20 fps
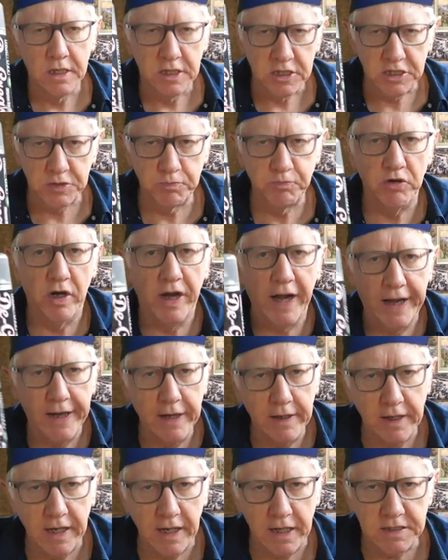spray
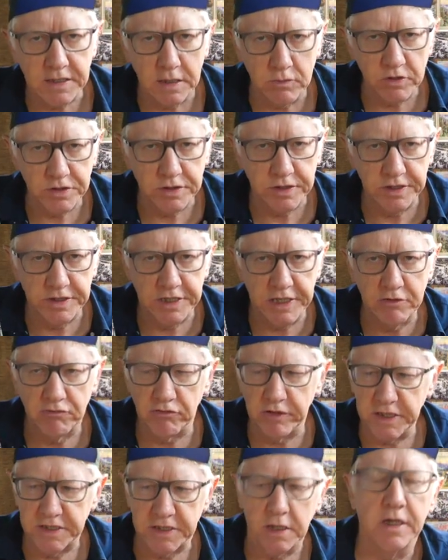in case I want to
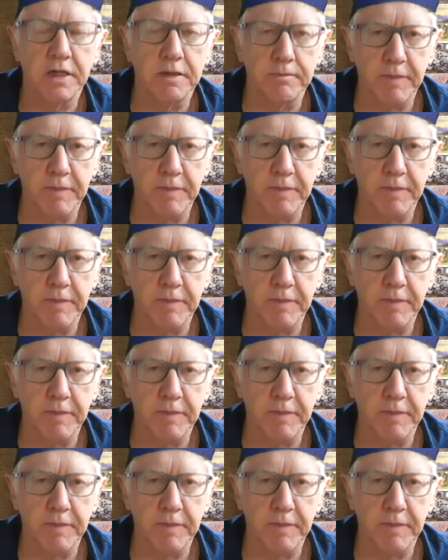degrease either